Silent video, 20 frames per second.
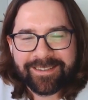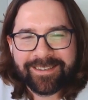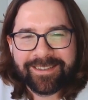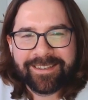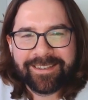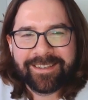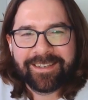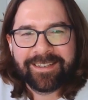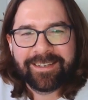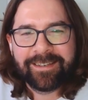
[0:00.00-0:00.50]

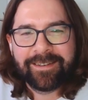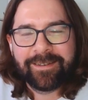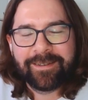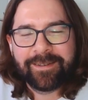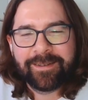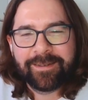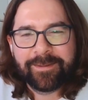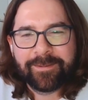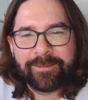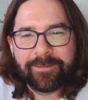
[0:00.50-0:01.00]

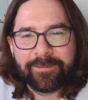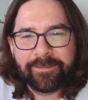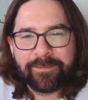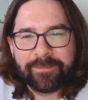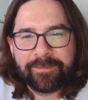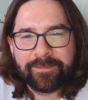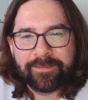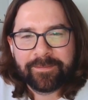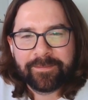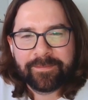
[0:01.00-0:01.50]

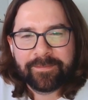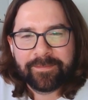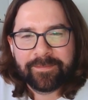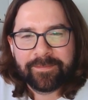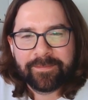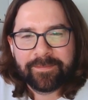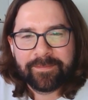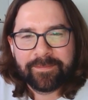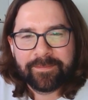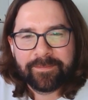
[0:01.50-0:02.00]

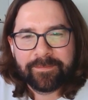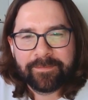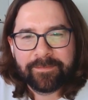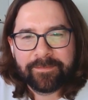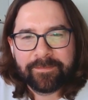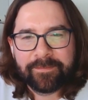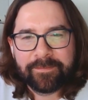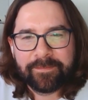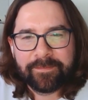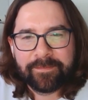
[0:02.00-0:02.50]

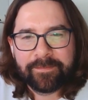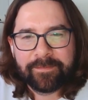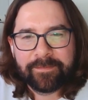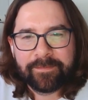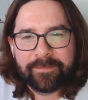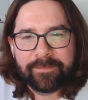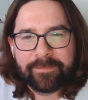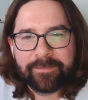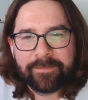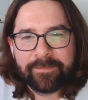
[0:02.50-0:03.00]

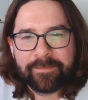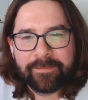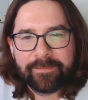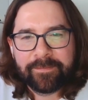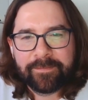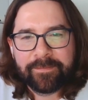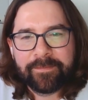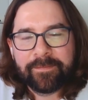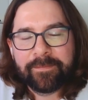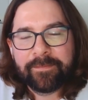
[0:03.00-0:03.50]

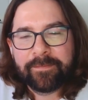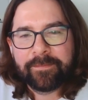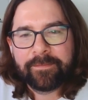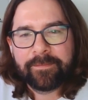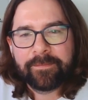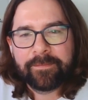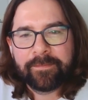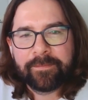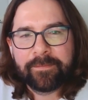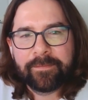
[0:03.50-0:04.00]

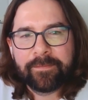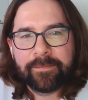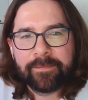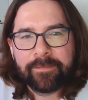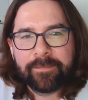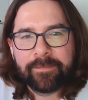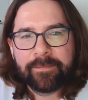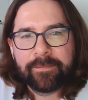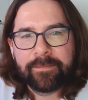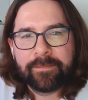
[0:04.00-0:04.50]

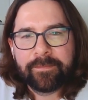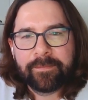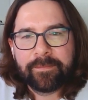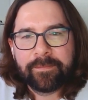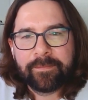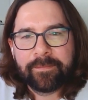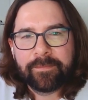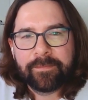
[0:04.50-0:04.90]
(silent)